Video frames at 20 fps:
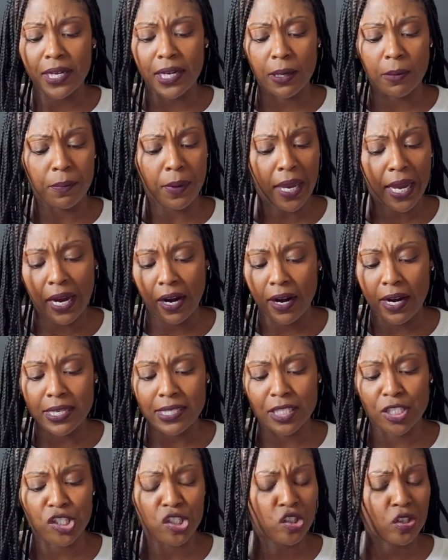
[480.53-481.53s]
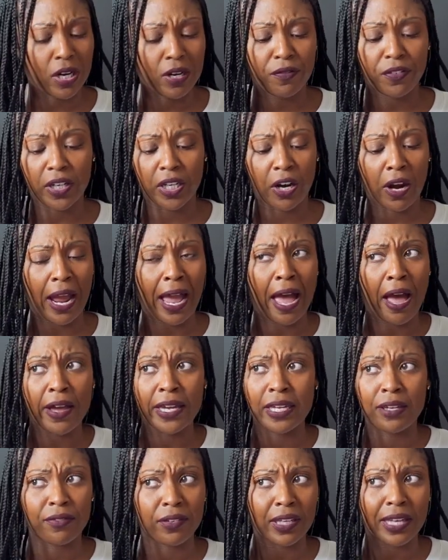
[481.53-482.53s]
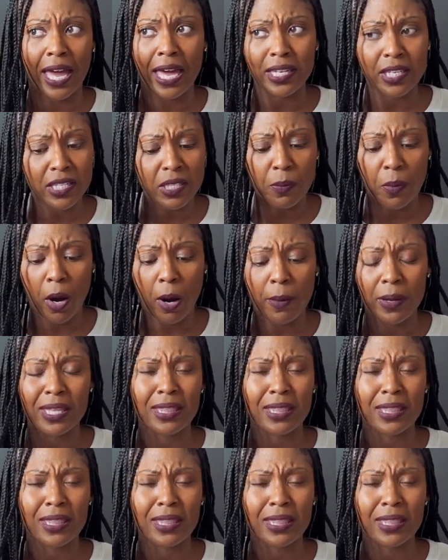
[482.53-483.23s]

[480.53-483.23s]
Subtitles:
in Paris, and she's trying to figure out how he even got this apartment.